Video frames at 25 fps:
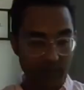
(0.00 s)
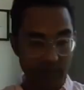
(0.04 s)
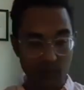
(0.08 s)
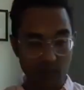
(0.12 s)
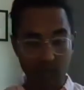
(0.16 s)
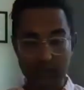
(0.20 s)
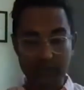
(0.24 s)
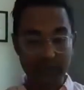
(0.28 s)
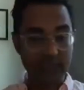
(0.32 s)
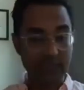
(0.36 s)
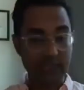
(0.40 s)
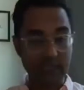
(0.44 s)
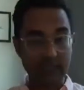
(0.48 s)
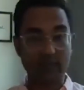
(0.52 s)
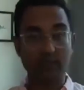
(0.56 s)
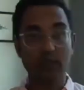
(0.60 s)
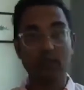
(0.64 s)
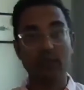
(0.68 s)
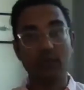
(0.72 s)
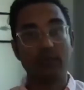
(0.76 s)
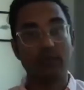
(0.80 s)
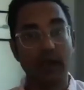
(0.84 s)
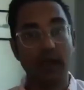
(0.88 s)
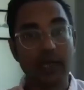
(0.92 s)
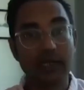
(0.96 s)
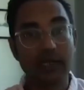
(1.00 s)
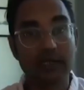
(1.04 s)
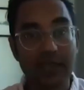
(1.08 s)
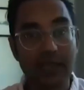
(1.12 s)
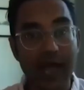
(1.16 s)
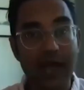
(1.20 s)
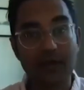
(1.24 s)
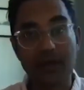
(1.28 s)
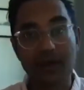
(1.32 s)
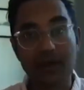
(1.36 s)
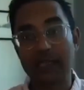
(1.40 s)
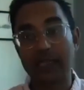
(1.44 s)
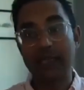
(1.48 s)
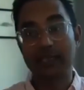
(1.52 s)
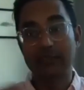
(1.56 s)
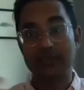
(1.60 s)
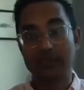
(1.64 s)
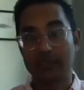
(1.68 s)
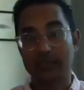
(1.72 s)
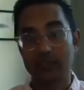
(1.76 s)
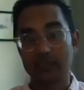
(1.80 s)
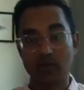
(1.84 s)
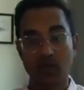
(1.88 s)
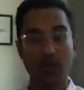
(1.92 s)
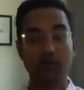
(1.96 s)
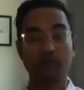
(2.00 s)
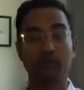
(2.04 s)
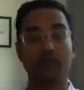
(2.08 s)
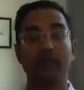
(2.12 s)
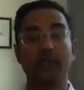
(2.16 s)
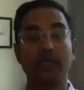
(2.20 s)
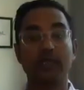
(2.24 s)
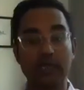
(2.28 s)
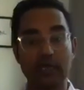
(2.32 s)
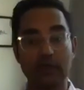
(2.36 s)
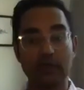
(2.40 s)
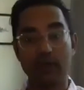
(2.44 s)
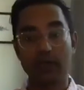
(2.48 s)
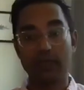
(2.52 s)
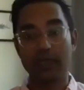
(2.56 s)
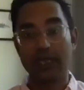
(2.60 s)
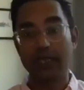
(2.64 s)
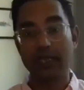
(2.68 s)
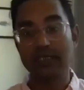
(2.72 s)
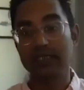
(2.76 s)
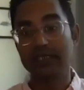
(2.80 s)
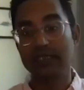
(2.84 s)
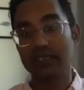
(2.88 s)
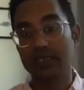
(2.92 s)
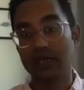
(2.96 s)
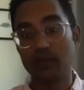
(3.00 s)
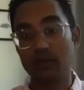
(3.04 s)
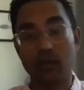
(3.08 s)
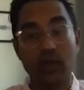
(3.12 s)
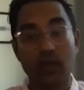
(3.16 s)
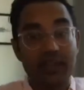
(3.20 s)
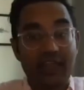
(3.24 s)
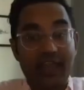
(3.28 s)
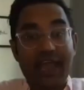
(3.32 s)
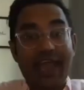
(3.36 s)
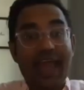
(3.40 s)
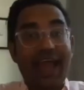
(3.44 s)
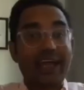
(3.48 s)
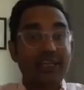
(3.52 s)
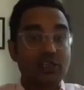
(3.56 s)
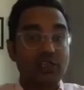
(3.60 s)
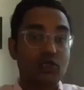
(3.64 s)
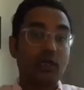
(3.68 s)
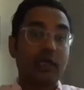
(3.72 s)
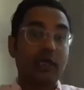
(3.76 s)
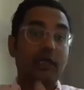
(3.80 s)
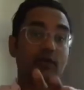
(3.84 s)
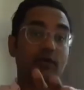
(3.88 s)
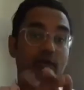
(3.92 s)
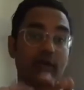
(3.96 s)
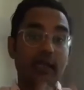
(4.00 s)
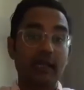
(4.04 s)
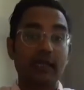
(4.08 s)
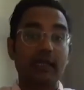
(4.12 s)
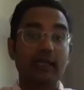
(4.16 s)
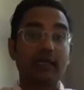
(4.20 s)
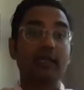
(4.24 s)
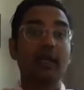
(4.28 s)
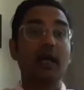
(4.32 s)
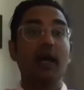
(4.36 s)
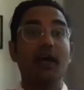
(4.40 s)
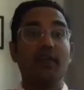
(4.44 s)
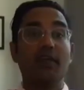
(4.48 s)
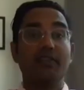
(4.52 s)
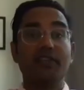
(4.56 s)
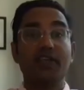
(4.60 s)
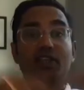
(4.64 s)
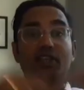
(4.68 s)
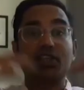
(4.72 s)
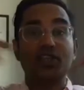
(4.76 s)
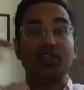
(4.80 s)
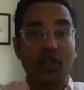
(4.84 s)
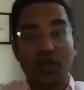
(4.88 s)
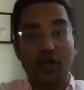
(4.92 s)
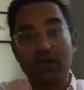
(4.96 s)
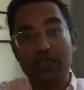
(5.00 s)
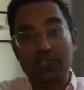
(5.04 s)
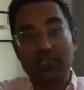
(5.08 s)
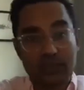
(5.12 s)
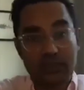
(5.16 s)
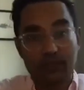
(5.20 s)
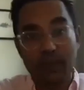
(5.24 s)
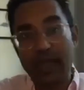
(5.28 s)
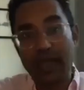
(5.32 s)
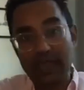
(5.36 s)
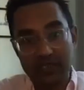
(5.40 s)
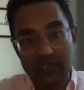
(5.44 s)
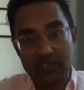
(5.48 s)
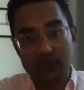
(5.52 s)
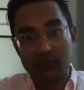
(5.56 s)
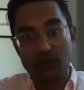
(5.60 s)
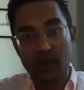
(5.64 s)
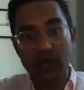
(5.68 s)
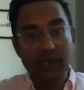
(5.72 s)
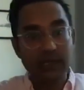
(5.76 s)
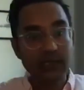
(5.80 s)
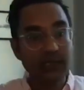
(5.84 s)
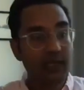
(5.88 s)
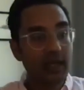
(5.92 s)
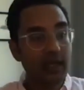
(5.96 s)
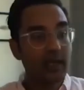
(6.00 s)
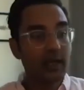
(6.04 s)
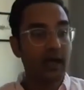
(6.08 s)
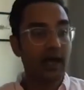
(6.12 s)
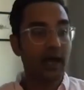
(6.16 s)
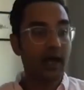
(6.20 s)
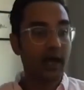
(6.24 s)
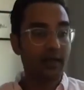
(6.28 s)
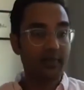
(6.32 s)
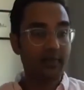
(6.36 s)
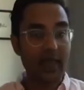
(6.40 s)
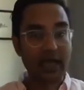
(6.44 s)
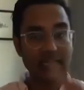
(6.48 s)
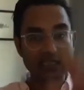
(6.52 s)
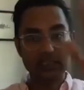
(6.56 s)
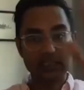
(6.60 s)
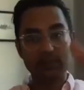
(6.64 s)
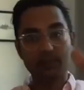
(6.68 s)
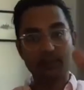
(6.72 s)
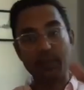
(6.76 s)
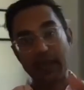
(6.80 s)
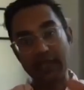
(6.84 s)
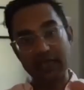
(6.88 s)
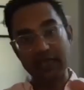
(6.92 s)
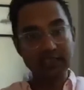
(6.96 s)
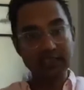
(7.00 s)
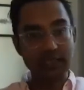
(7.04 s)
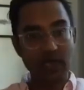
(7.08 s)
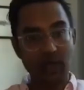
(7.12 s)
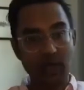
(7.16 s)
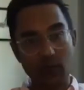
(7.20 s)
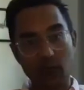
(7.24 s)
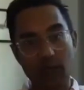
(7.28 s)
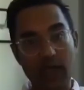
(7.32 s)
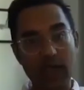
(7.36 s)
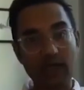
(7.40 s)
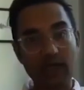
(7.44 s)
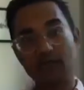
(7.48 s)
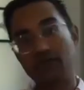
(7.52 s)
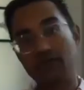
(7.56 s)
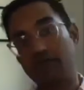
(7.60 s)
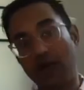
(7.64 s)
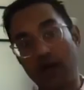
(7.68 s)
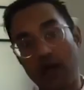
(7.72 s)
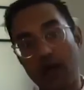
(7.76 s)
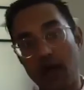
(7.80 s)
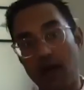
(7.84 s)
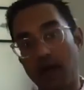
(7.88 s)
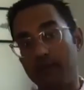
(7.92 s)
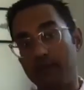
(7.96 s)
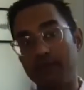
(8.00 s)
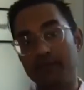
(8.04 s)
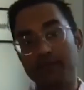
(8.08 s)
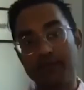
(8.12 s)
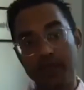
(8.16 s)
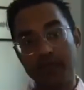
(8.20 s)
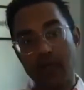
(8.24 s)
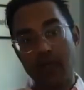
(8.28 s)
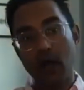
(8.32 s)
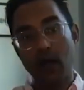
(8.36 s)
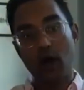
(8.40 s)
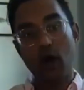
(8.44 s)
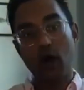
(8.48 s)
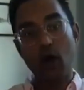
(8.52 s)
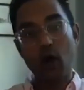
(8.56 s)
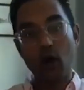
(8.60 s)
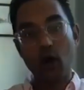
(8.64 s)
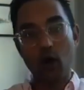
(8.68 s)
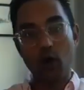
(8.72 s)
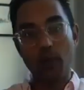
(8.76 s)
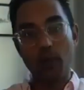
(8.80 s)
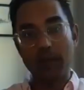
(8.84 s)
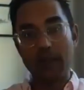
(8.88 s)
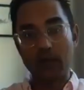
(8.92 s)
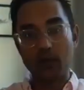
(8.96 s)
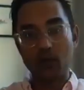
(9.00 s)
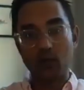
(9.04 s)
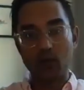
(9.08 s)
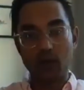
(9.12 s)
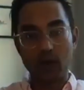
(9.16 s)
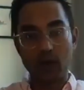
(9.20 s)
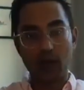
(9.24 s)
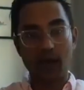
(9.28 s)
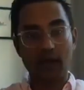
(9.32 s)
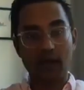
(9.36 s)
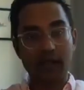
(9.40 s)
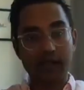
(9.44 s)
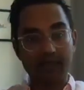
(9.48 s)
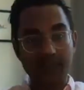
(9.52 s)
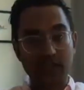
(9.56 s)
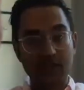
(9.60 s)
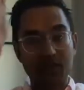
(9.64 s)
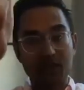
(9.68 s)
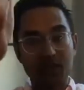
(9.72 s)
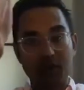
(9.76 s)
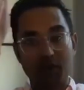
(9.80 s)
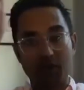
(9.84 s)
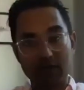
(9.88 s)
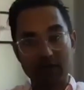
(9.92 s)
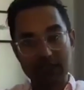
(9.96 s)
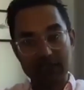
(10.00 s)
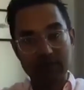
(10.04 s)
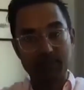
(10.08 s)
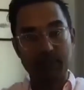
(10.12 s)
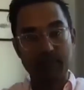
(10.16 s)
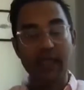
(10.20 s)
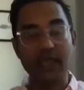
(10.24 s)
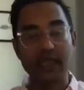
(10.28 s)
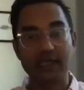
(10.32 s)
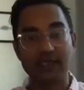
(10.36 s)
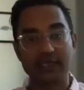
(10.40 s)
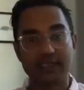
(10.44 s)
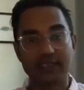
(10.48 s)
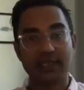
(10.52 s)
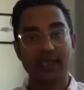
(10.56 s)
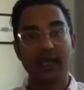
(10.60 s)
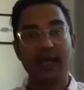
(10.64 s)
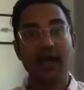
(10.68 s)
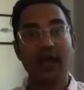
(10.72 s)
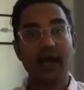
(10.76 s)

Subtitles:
What did they do, right? How did they start building a relationship? Well, they actually created the third space, right? That space away from home and work, the third space.